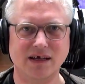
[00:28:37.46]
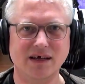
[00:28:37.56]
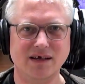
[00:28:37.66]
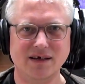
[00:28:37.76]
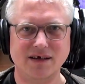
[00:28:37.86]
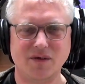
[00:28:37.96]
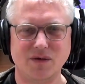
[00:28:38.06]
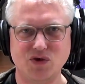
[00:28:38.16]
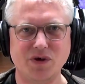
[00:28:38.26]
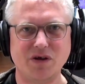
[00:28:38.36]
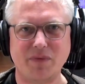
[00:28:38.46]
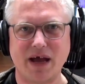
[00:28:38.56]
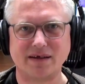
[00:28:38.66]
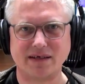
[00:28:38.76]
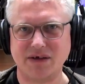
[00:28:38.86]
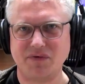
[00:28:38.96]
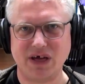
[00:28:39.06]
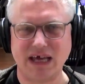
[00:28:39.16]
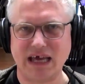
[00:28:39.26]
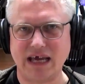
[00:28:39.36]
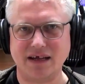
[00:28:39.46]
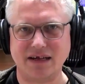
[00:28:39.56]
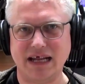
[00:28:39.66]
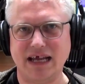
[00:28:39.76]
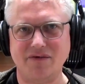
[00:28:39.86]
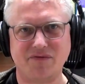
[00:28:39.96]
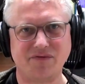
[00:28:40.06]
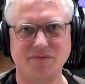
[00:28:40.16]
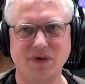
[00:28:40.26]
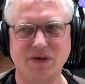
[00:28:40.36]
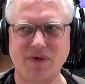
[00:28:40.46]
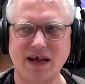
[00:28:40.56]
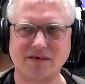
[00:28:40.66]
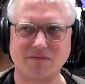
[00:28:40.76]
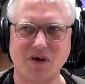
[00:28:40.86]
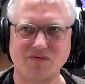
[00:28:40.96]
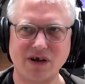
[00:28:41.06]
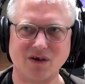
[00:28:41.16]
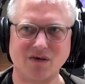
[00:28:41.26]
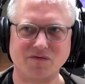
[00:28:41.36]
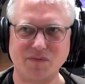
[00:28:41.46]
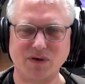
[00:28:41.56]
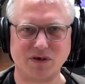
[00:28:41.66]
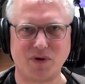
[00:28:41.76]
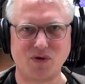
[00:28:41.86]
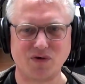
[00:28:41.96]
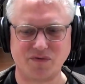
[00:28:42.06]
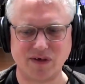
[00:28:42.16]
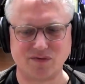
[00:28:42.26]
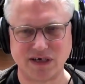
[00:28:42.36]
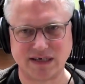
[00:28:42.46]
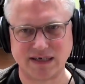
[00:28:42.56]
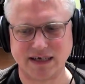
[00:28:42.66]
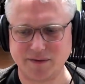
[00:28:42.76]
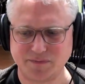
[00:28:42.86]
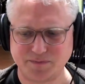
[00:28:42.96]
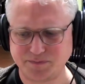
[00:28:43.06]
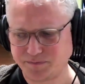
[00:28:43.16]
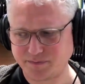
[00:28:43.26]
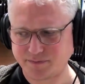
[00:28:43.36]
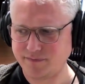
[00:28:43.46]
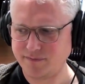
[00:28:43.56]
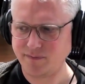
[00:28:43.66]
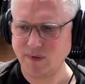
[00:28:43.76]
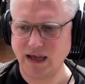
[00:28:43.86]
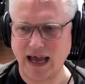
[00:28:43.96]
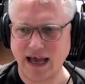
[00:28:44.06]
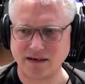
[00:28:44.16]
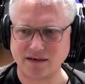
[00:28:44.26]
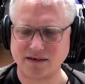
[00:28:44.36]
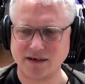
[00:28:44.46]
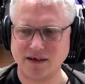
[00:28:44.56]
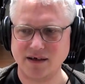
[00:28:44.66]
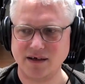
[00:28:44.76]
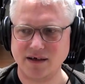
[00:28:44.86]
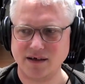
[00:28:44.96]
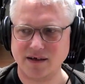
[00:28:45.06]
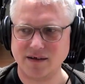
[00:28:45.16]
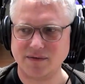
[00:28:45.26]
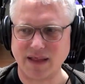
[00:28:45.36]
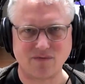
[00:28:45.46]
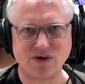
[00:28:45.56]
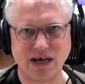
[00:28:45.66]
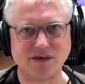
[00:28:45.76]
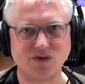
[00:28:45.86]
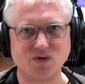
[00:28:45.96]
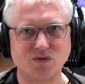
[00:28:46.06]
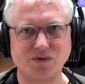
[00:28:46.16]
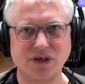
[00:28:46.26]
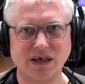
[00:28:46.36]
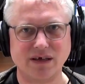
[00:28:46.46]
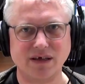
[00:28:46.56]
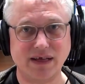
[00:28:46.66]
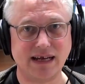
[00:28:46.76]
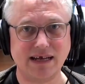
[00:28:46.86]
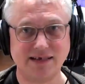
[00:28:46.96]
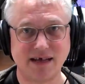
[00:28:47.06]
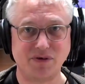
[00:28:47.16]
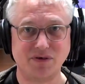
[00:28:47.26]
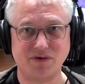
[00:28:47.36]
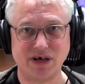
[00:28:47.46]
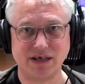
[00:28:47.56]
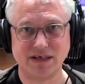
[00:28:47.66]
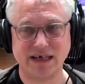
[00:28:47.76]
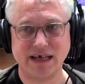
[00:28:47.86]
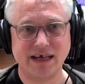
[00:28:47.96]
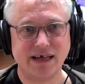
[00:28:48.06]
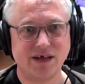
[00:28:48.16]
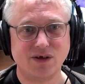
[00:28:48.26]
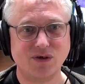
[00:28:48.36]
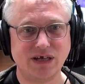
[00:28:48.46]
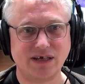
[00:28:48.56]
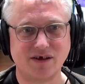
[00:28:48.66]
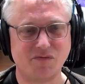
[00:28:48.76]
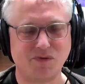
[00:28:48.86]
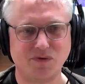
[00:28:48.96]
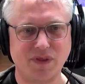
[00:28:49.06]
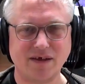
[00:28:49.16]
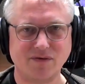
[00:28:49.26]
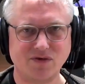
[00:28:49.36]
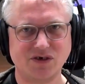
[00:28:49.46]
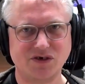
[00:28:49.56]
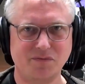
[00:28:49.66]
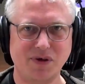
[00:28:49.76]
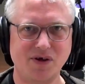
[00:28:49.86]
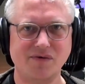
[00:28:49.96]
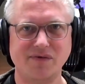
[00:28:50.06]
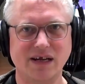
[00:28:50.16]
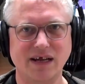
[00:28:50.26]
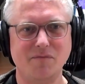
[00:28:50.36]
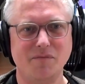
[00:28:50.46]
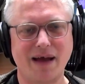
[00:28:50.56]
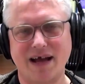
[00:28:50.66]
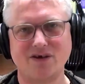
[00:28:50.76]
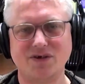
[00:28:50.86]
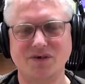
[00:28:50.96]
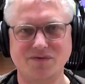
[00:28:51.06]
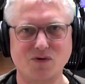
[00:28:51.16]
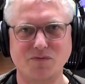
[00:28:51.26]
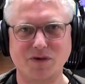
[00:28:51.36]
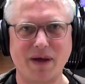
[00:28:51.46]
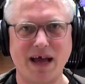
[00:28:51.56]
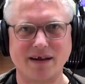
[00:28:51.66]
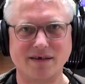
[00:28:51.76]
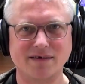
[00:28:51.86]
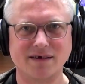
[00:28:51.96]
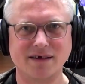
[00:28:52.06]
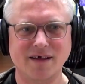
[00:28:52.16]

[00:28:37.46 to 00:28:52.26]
band, give it a year, leave. In fact, I've read a lot of music biographies recently, and that really is a normal thing. You think Led Zeppelin, right? Good example. They're such a perfectly matched and formed band, but